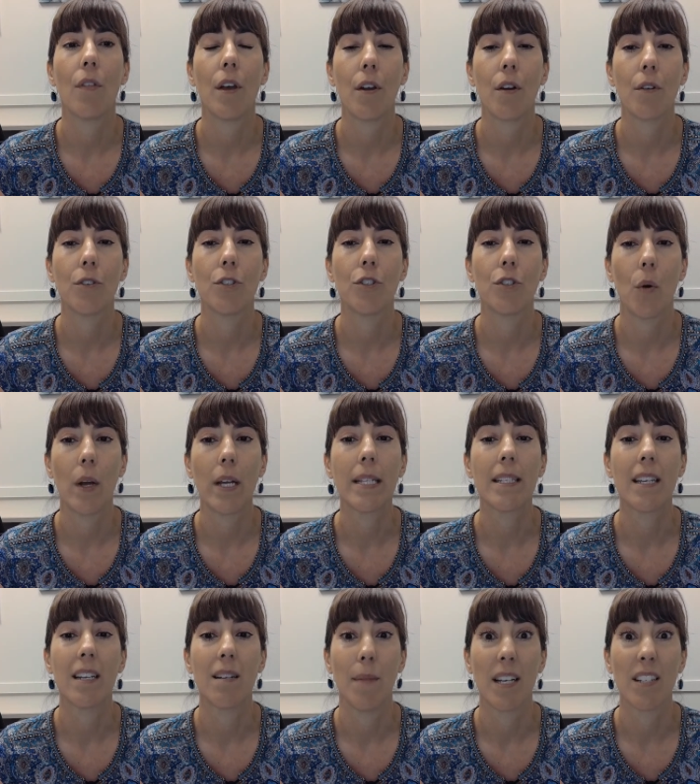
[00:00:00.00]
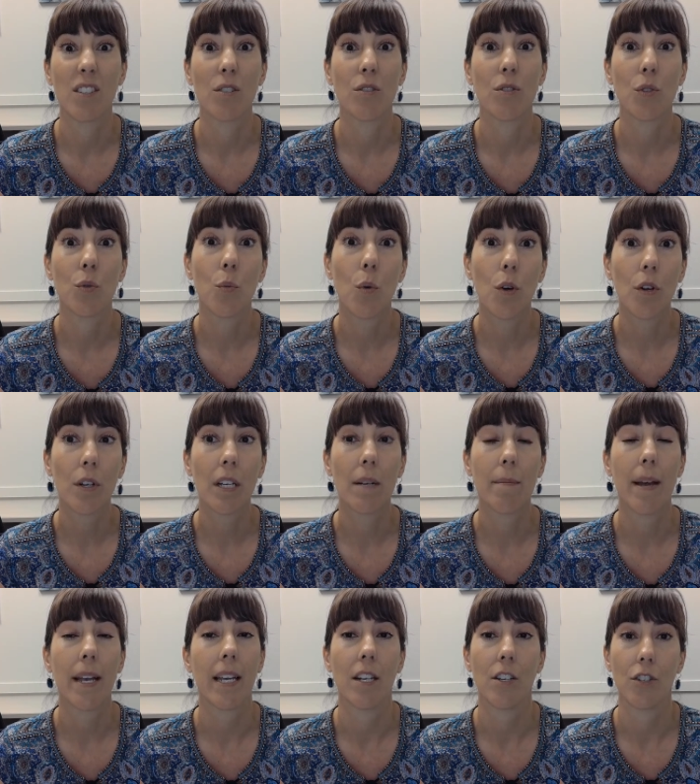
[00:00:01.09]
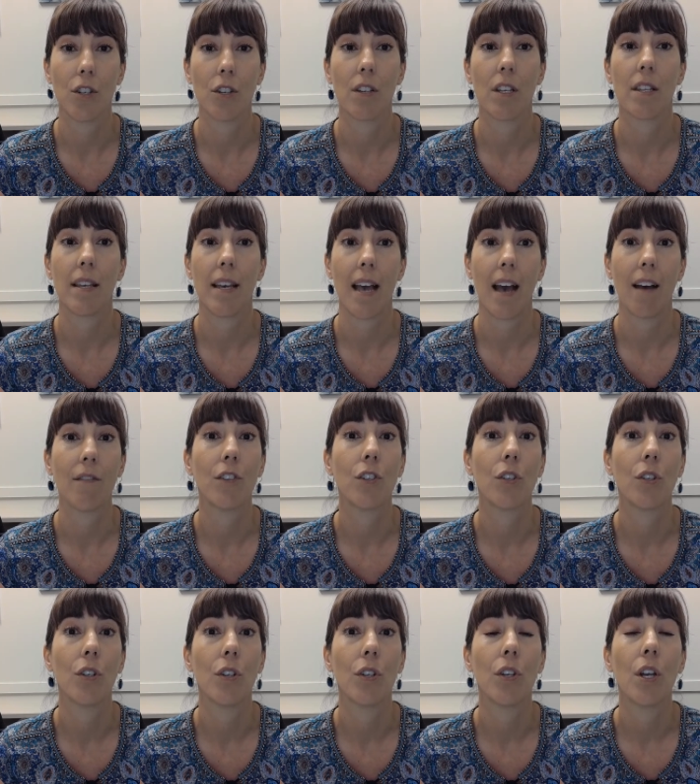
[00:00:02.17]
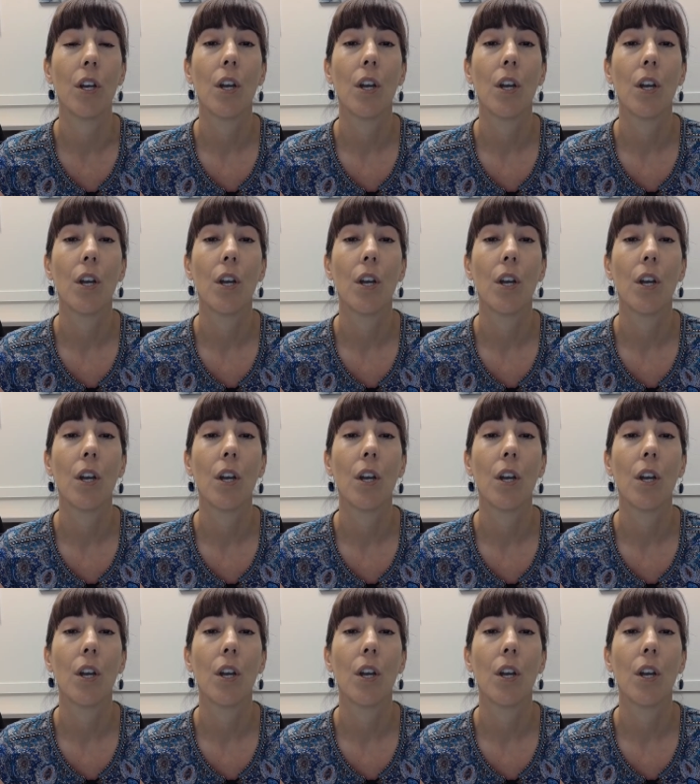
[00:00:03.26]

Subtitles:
their joints and muscles work and making sure that they have good